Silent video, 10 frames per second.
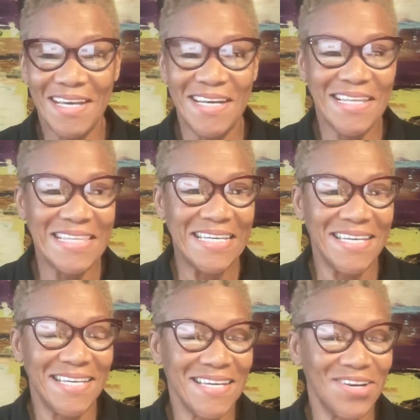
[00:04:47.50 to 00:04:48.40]

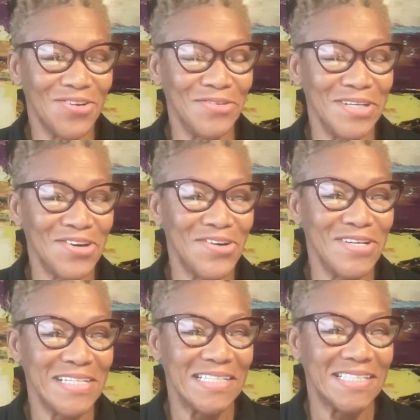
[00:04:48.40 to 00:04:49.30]
Anything going
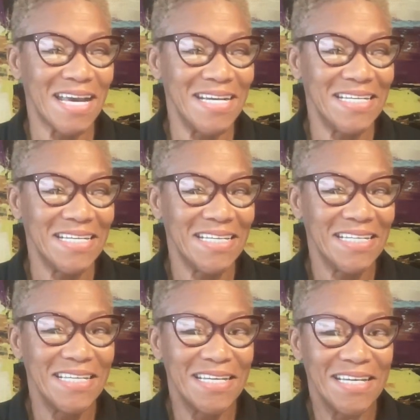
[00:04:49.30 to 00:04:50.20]
on exciting?
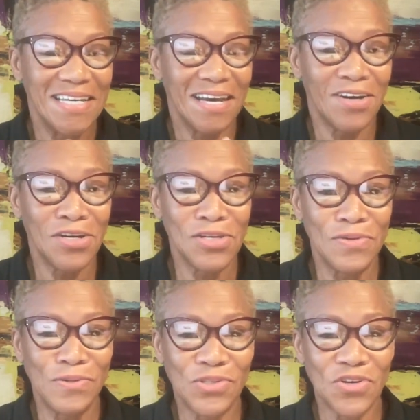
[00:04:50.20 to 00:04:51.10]
Are
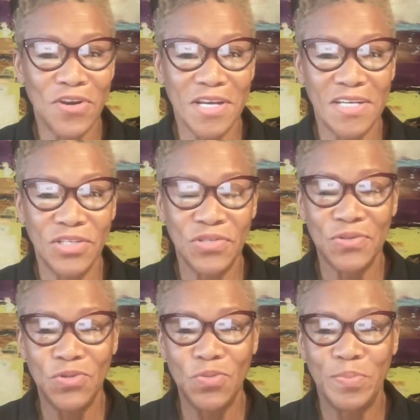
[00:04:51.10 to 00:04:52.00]
you starting
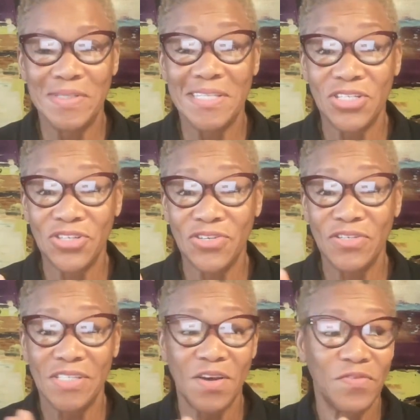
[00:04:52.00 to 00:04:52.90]
to position
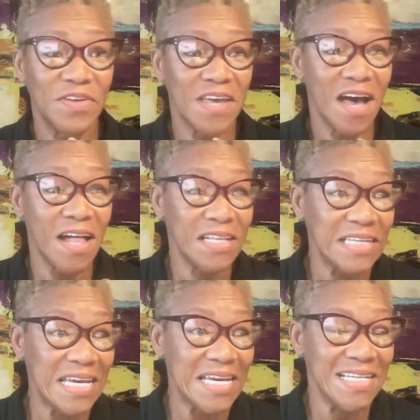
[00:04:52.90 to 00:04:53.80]
yourself for the
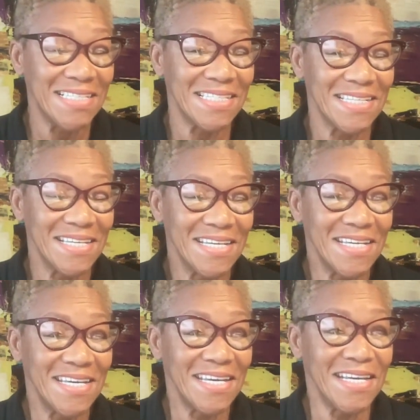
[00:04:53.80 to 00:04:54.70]
holidays?
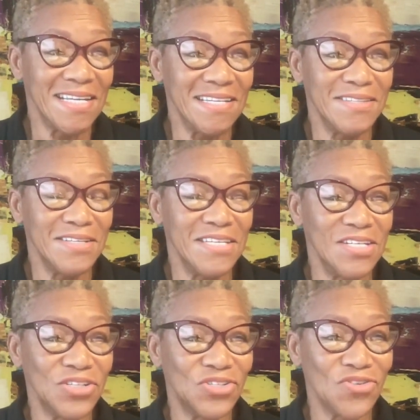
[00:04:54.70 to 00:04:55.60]
Ending the
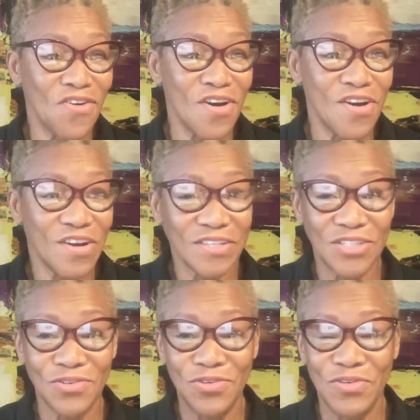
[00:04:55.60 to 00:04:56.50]
year strong
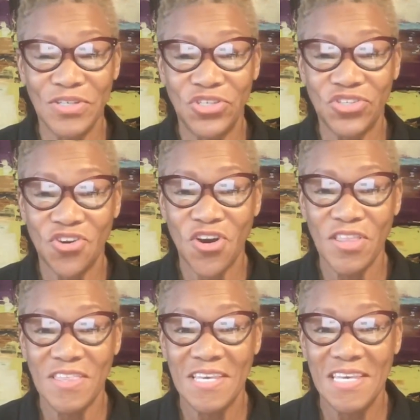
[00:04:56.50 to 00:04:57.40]
so you can
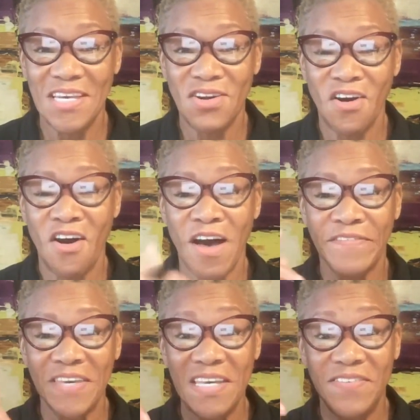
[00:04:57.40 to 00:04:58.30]
start the year off
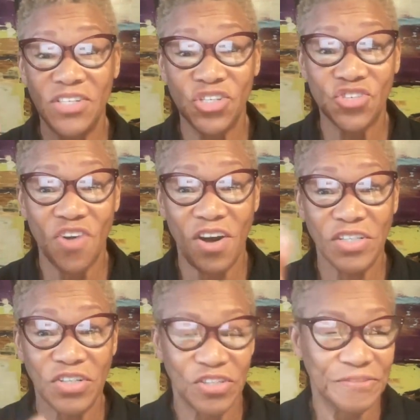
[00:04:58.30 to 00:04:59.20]
even
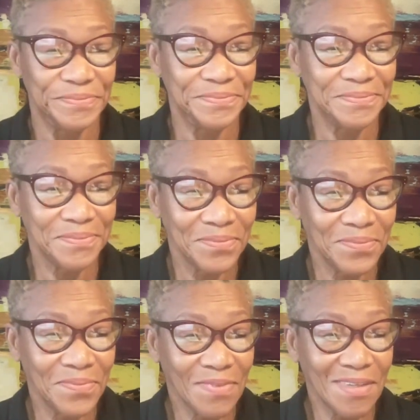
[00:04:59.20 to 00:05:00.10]
stronger.
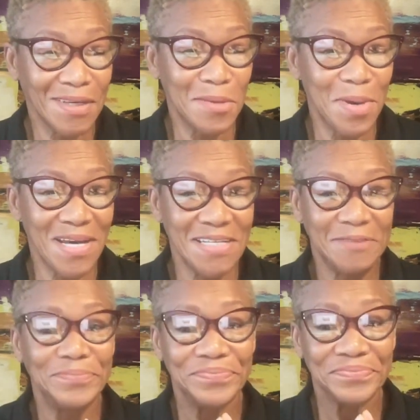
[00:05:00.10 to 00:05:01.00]

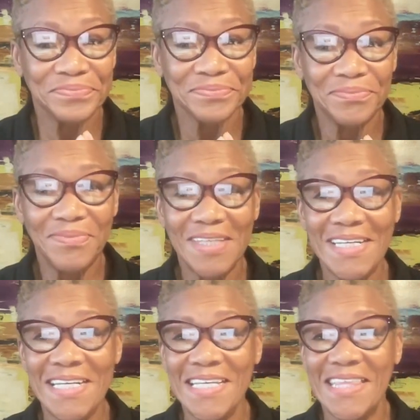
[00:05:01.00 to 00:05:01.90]
Anybody?
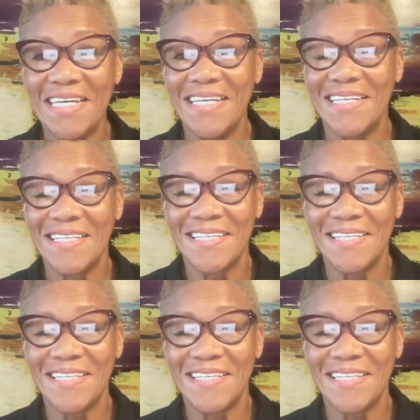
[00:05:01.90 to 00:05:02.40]
Anything.